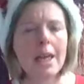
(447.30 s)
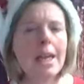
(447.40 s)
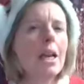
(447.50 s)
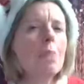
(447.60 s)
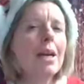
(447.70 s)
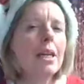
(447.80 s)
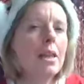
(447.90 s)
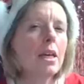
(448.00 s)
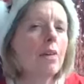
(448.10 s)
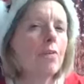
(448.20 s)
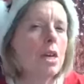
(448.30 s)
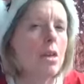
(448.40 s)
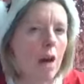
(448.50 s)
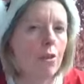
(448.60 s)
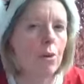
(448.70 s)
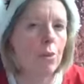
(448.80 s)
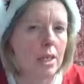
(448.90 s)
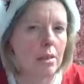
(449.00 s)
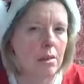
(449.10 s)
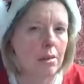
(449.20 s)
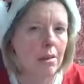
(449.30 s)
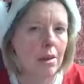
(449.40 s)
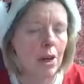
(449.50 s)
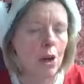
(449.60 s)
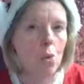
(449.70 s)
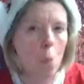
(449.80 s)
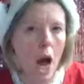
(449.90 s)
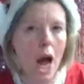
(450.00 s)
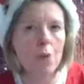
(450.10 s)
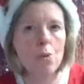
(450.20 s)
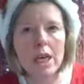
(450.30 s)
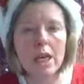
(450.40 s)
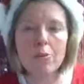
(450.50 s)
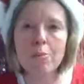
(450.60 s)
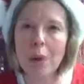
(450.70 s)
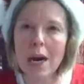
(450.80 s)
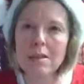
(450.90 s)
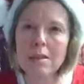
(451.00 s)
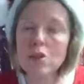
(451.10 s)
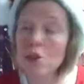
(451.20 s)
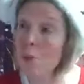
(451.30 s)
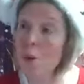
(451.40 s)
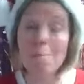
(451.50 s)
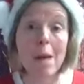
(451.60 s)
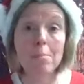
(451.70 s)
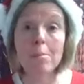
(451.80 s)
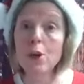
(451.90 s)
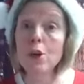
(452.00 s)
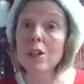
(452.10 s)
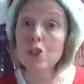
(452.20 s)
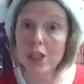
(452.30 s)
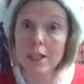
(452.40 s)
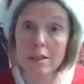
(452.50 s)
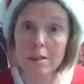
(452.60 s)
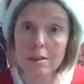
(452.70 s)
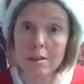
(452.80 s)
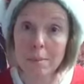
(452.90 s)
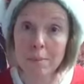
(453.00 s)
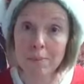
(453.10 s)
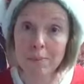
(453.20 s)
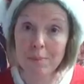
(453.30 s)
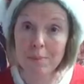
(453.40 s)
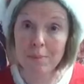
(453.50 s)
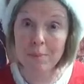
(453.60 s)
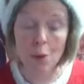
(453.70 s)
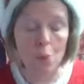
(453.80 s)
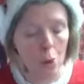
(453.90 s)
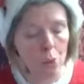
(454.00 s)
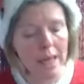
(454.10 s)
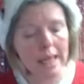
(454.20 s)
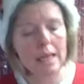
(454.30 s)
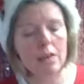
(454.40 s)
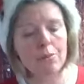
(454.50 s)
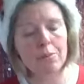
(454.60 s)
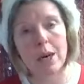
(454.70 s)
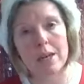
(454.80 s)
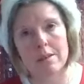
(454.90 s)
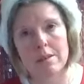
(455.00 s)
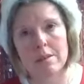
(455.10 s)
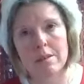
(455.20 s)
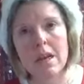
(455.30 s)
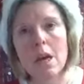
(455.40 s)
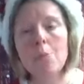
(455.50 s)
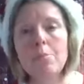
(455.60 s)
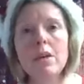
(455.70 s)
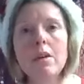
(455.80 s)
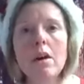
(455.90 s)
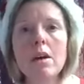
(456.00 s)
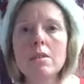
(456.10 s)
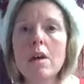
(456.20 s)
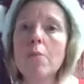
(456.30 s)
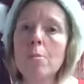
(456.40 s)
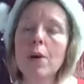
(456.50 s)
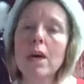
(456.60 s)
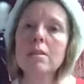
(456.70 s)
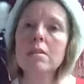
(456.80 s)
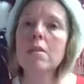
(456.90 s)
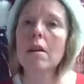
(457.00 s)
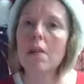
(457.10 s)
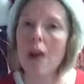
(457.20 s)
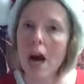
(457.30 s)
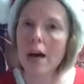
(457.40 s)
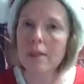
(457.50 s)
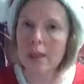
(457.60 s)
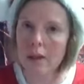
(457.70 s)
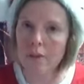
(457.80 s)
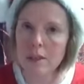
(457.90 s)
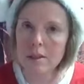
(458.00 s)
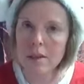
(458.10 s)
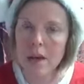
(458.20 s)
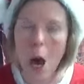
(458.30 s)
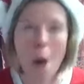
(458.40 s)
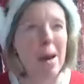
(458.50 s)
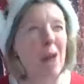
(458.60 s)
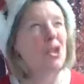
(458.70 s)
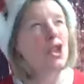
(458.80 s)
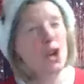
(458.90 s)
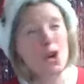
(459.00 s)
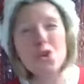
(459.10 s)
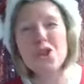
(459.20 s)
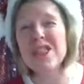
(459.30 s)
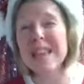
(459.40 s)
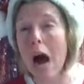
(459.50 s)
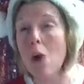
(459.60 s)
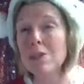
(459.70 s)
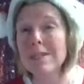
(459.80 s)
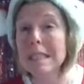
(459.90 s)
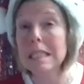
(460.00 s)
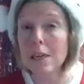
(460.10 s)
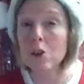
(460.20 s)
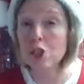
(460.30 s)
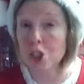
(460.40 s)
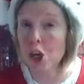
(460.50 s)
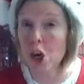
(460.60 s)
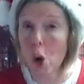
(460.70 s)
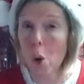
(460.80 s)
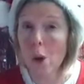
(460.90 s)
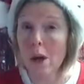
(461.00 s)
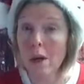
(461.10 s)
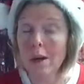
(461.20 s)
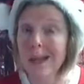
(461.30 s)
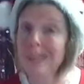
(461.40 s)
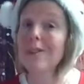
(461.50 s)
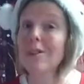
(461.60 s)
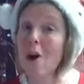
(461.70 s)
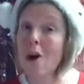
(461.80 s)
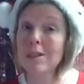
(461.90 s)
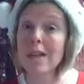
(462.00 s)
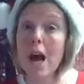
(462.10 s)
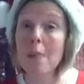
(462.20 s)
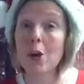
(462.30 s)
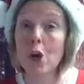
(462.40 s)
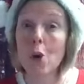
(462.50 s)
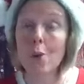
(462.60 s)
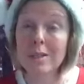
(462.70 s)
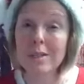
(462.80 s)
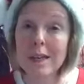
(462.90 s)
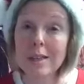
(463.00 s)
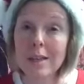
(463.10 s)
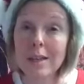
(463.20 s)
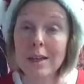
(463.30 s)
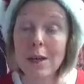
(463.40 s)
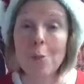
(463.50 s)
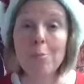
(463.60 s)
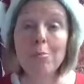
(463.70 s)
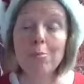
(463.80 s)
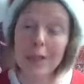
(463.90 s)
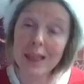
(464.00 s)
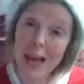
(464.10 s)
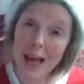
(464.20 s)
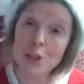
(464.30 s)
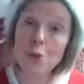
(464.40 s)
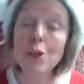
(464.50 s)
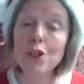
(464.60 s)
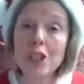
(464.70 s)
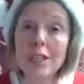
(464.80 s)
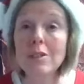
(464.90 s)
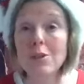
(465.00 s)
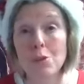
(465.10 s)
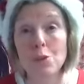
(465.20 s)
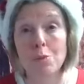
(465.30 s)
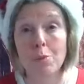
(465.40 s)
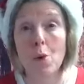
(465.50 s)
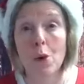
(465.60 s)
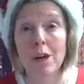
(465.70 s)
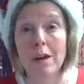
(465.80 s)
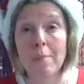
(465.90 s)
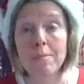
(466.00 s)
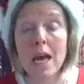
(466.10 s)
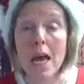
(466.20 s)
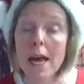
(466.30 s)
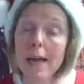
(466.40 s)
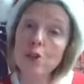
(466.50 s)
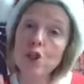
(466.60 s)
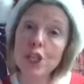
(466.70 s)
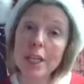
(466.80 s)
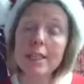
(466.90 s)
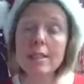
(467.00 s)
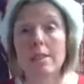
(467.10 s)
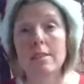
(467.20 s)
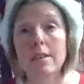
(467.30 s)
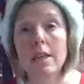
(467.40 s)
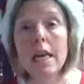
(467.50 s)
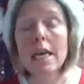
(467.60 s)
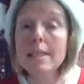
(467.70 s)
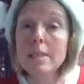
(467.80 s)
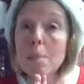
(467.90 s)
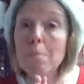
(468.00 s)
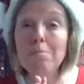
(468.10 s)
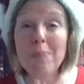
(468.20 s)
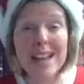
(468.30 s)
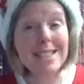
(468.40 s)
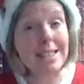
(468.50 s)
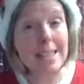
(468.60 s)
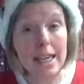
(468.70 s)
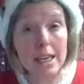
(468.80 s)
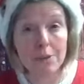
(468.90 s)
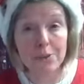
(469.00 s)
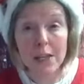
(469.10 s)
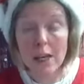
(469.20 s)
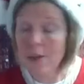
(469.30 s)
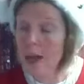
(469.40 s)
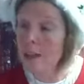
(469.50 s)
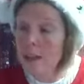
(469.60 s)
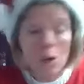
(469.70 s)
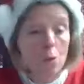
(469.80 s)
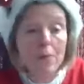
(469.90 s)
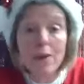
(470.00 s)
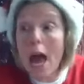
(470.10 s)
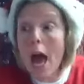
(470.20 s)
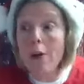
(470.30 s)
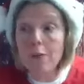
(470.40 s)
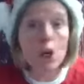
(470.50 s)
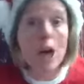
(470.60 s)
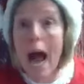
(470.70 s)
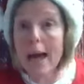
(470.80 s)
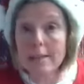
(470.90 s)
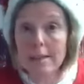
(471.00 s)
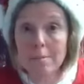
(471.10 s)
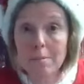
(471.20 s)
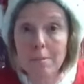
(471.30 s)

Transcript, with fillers: Can anybody think of another reason why we give presents to remember Jesus? Well, we give presents because of a present that God gave us about 2,000 years ago. That's a long time ago, isn't it? But that's when Jesus was born. And Jesus is the best gift that we've ever gotten.